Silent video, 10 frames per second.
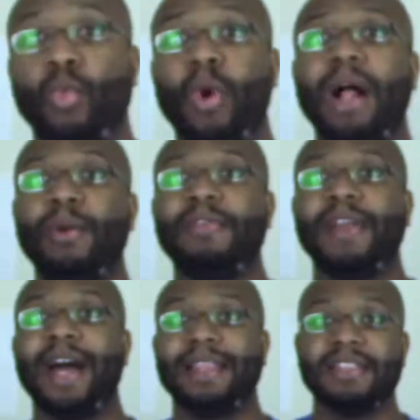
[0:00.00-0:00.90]
while we've
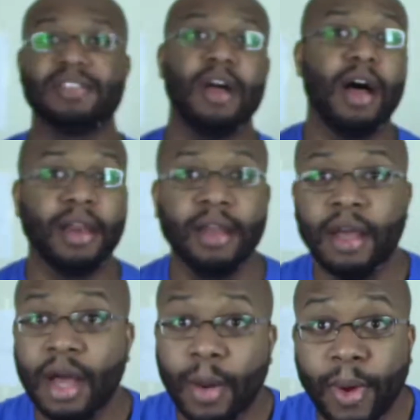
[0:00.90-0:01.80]
got this on,
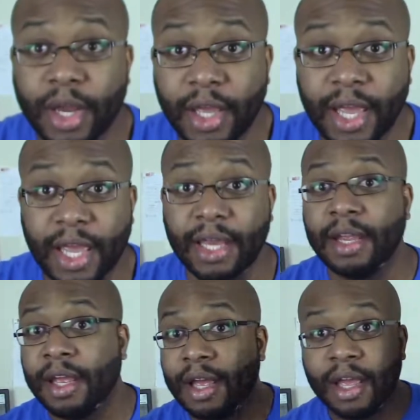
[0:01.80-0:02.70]
I want to go ahead
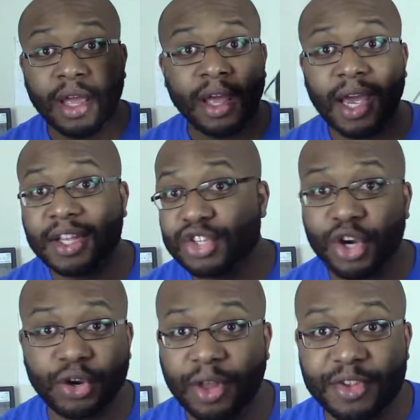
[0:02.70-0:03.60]
and
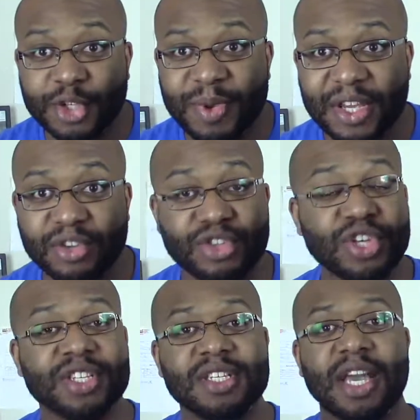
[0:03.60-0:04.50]
turn on the speaker so you
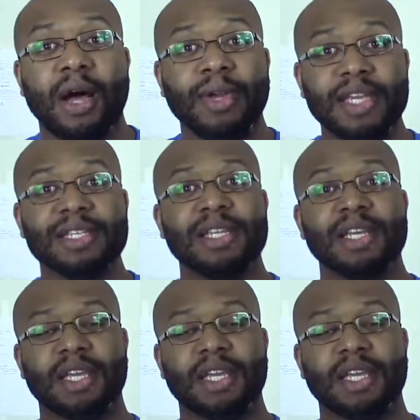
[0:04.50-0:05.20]
can see how easily it